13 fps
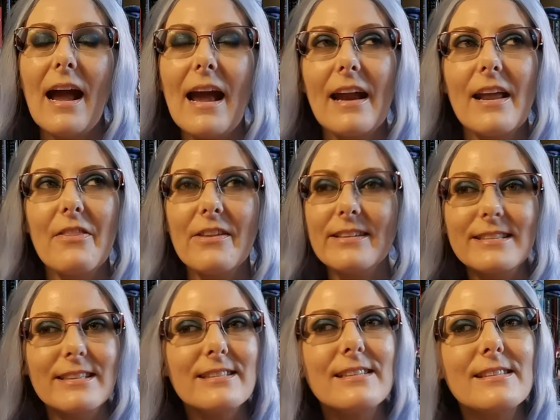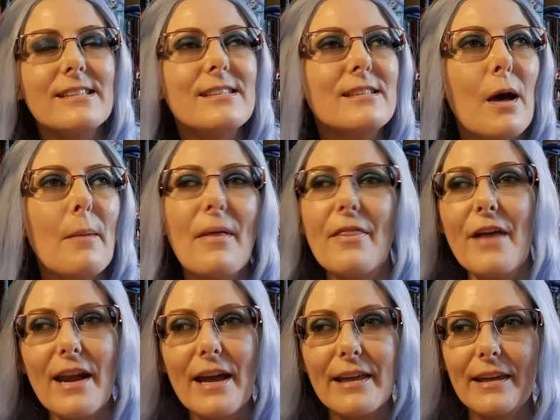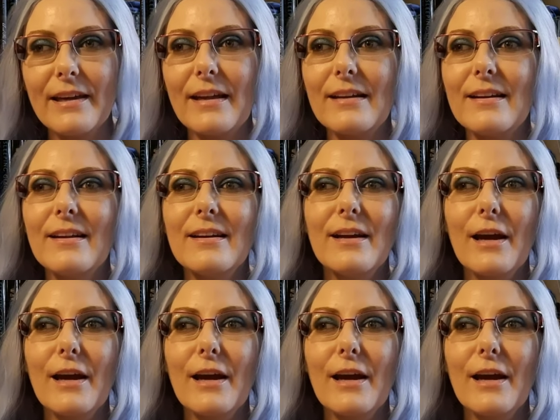And this is a system that, again,